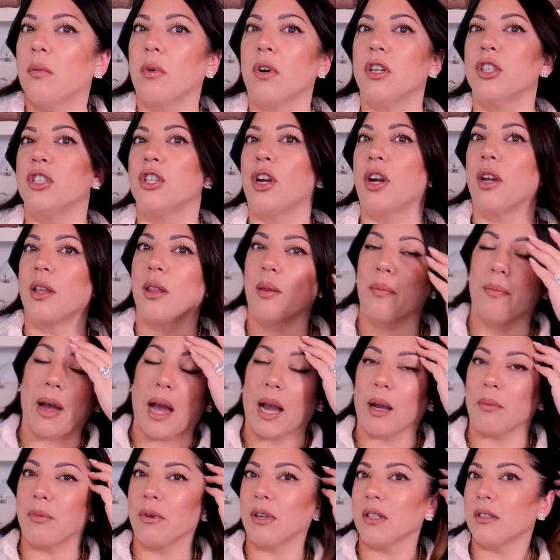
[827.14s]
I won't show you the
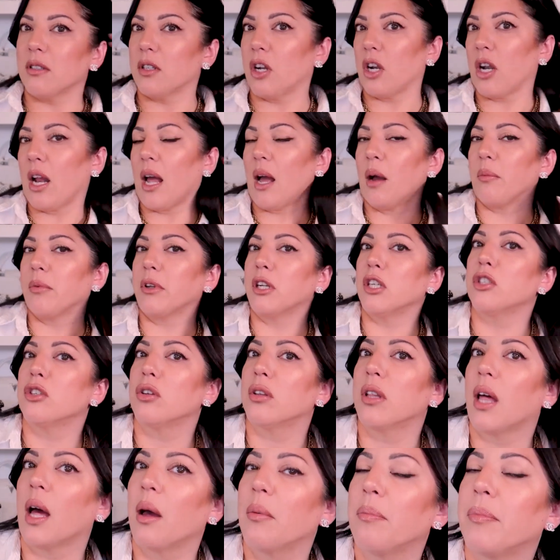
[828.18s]
back because I don't know how I'm going to
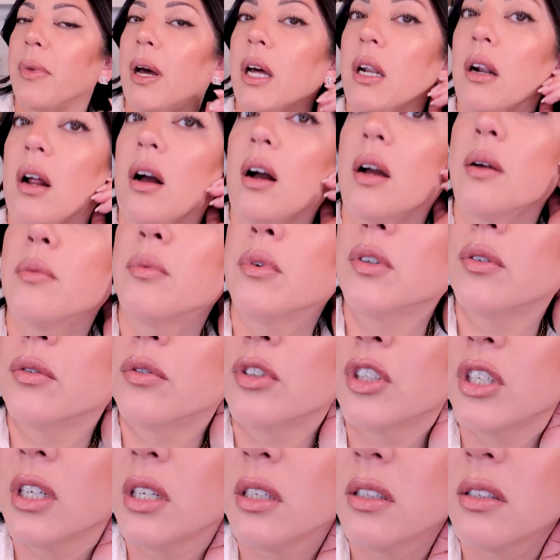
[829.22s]
do that, but I will
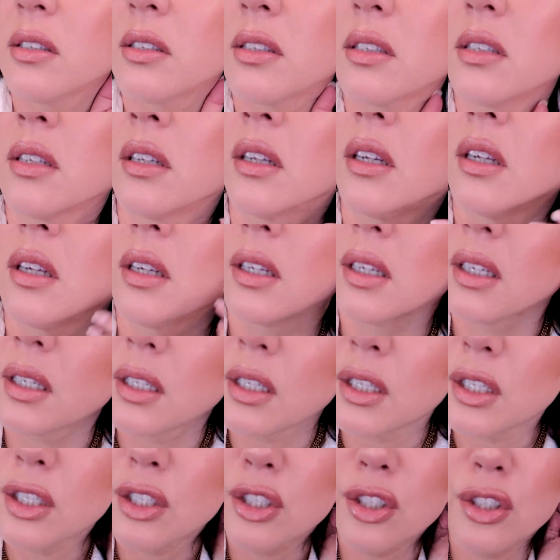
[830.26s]
just
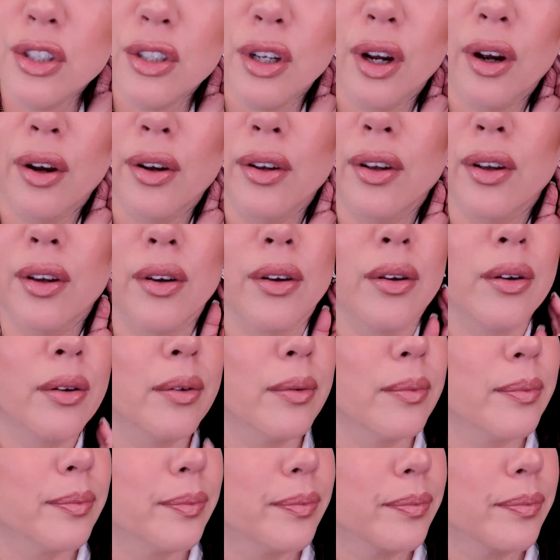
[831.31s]
show you.